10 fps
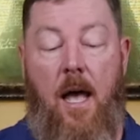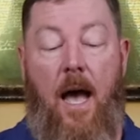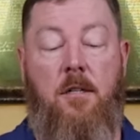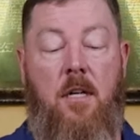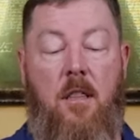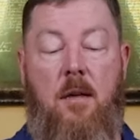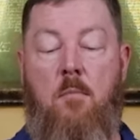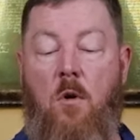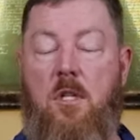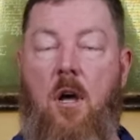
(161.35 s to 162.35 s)
Actually, the
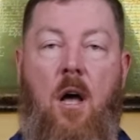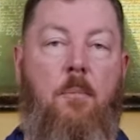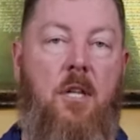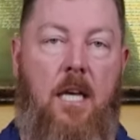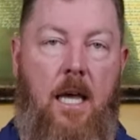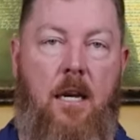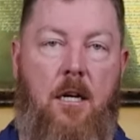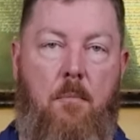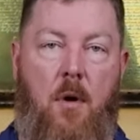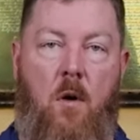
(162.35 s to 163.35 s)
most
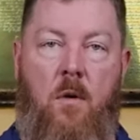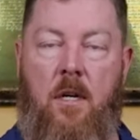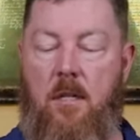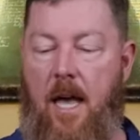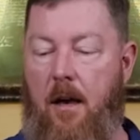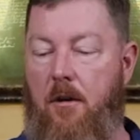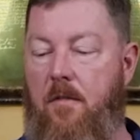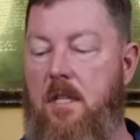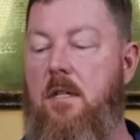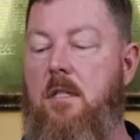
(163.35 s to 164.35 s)
complicated component out
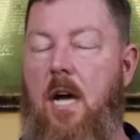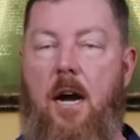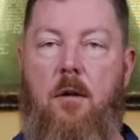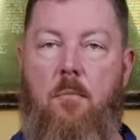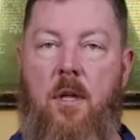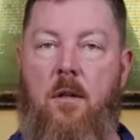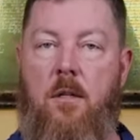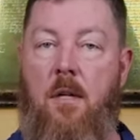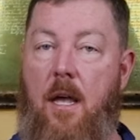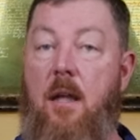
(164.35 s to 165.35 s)
of this entire
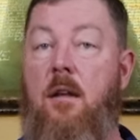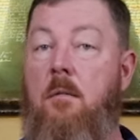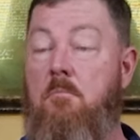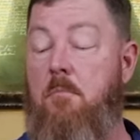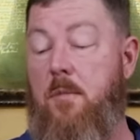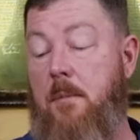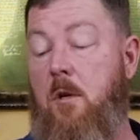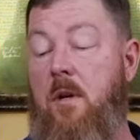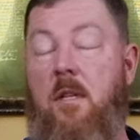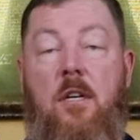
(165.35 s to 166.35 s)
build, and
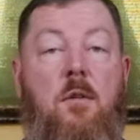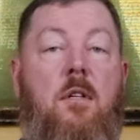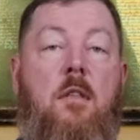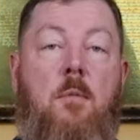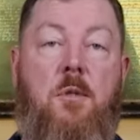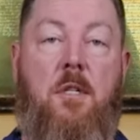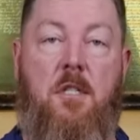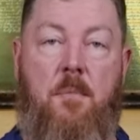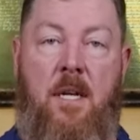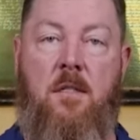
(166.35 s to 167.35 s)
subsequently usually the most
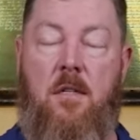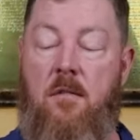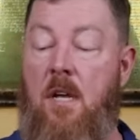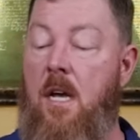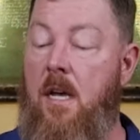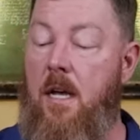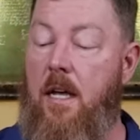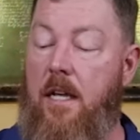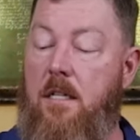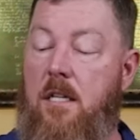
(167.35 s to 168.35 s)
expensive,
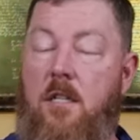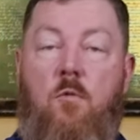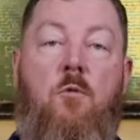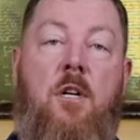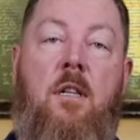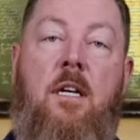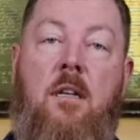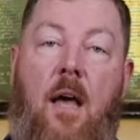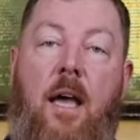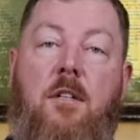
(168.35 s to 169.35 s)
is this really
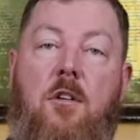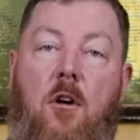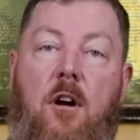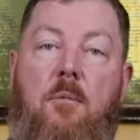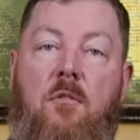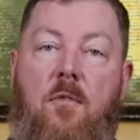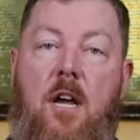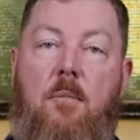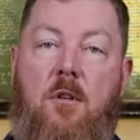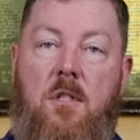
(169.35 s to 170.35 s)
nice carbon
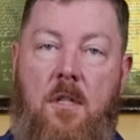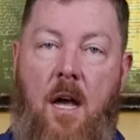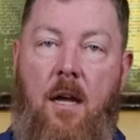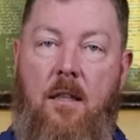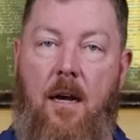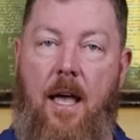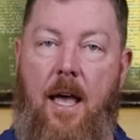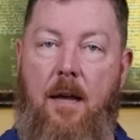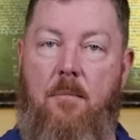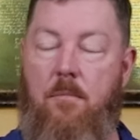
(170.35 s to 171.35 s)
fiber stock that I
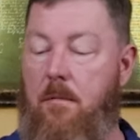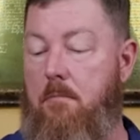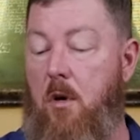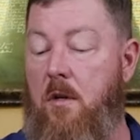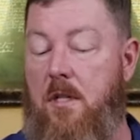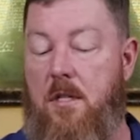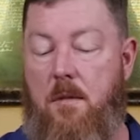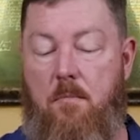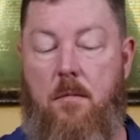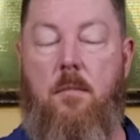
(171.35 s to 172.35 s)
had
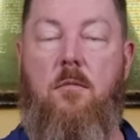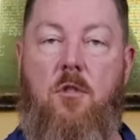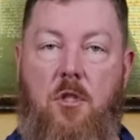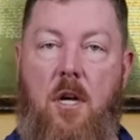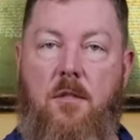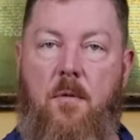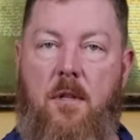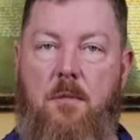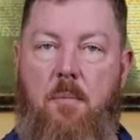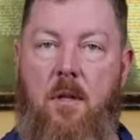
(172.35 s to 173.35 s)
purchased just
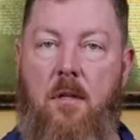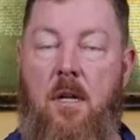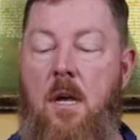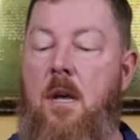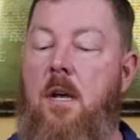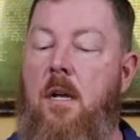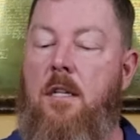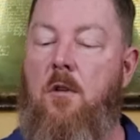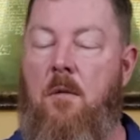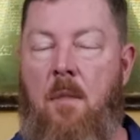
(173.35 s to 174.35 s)
for this build.
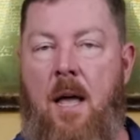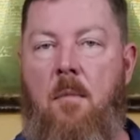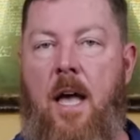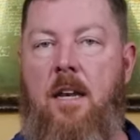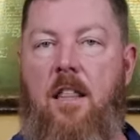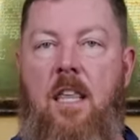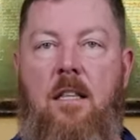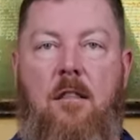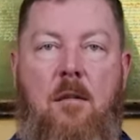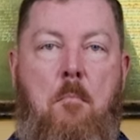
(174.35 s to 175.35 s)
So in my mind, I
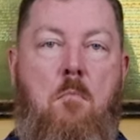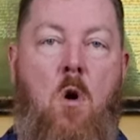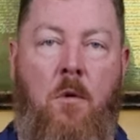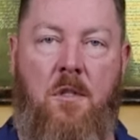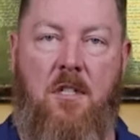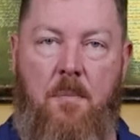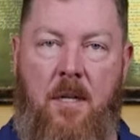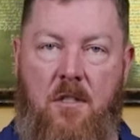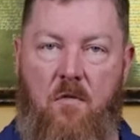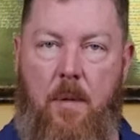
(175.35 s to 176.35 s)
think that the most
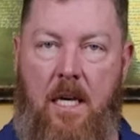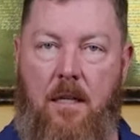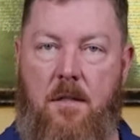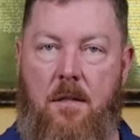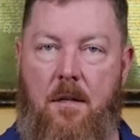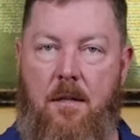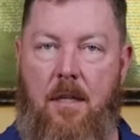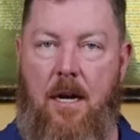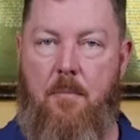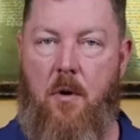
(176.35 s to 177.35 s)
expensive piece
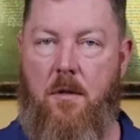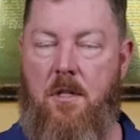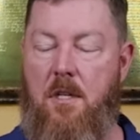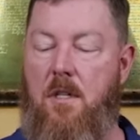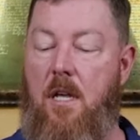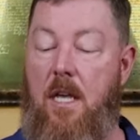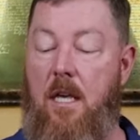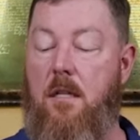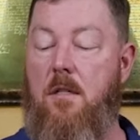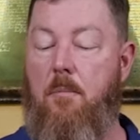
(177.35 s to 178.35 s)
that I purchased
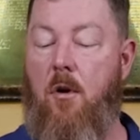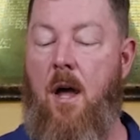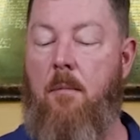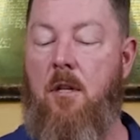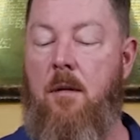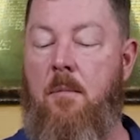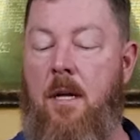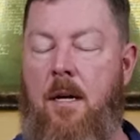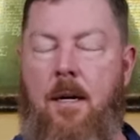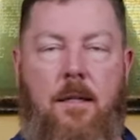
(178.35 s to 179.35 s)
is the problem.